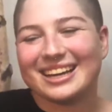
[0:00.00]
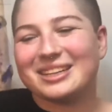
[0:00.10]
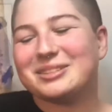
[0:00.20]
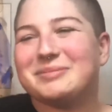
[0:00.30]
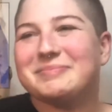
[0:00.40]

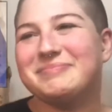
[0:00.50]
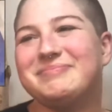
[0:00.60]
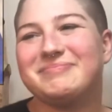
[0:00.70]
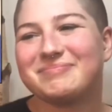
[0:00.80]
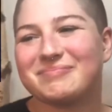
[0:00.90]
um,
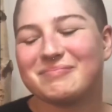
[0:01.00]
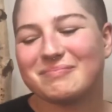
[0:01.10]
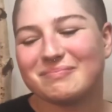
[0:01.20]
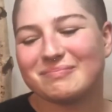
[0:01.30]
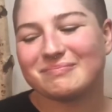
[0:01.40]

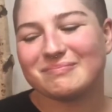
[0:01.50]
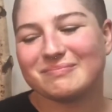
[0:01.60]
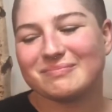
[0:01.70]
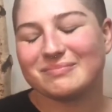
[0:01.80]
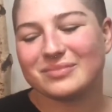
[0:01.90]

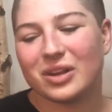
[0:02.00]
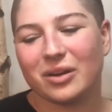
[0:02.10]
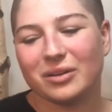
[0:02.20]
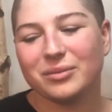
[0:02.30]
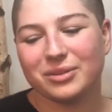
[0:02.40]

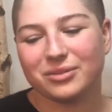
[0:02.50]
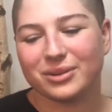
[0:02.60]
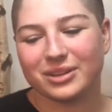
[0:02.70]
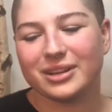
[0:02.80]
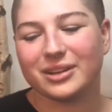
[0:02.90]
no, it was
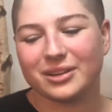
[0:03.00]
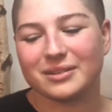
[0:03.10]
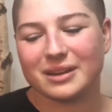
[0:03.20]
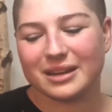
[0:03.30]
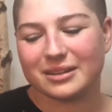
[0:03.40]
really
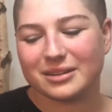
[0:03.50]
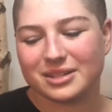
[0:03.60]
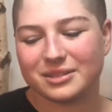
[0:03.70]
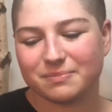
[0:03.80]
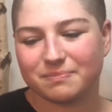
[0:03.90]
good
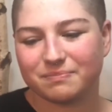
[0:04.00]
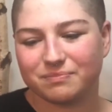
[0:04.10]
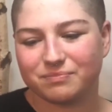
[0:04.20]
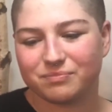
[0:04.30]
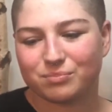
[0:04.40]
and
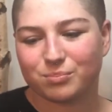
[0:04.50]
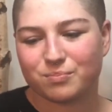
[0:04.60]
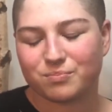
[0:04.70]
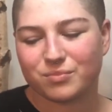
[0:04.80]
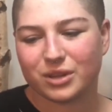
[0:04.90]

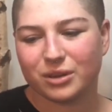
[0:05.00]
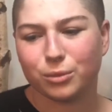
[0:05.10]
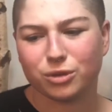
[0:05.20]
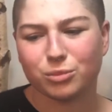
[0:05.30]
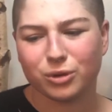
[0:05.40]
it
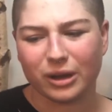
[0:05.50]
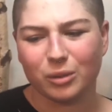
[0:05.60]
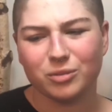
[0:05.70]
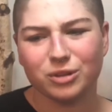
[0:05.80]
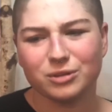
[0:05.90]
was more
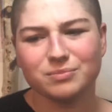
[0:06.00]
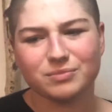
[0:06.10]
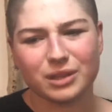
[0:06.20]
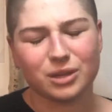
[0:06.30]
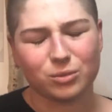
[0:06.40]
helpful
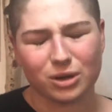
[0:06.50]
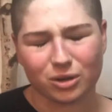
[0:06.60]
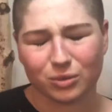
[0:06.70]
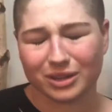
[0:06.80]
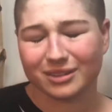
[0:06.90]
in a
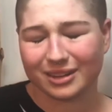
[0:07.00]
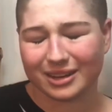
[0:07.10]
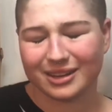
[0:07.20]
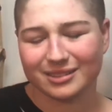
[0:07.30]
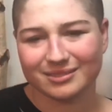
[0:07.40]
one-on-one -on -one
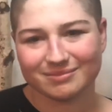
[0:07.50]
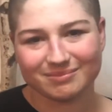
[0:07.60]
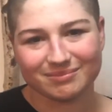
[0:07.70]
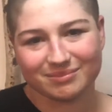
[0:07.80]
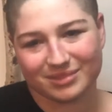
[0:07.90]
setting,
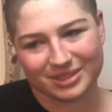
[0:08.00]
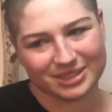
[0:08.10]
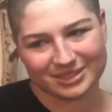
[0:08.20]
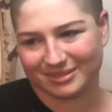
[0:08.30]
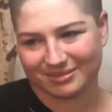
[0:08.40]

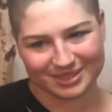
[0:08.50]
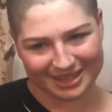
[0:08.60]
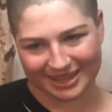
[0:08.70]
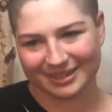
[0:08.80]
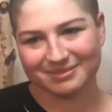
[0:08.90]
just
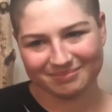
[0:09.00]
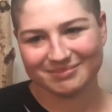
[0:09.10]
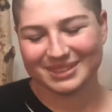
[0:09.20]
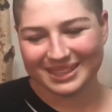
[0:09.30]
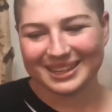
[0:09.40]
saying.
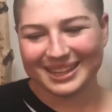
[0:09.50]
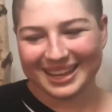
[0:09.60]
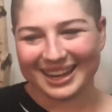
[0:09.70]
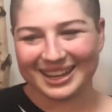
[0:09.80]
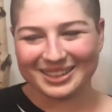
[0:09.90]

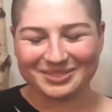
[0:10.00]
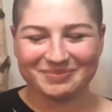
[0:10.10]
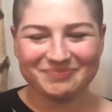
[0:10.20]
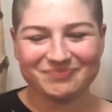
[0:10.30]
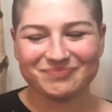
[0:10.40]

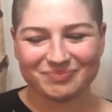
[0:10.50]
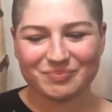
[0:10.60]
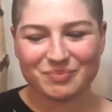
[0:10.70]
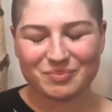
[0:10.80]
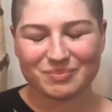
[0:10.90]
Um,
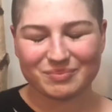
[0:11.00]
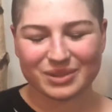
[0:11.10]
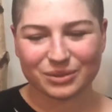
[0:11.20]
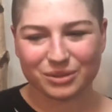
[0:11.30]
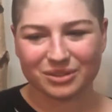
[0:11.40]

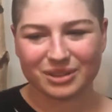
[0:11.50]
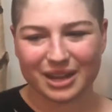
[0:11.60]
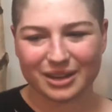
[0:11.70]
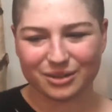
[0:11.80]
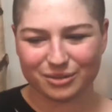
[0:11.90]
it was
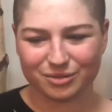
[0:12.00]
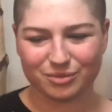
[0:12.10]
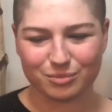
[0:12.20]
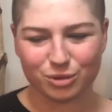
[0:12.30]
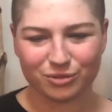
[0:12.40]
kind
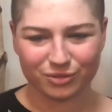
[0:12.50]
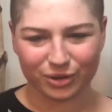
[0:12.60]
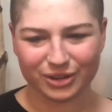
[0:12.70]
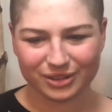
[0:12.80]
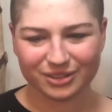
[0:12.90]
of more
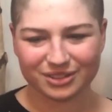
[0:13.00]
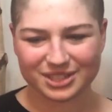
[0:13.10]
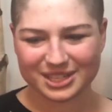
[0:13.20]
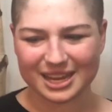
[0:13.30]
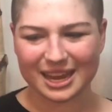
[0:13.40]

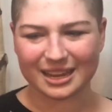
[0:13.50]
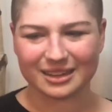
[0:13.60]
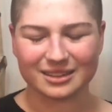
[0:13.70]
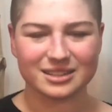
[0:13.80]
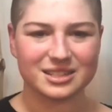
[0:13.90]
focused
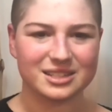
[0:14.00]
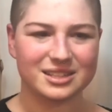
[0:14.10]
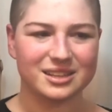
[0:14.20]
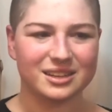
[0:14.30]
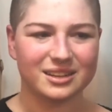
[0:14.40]
and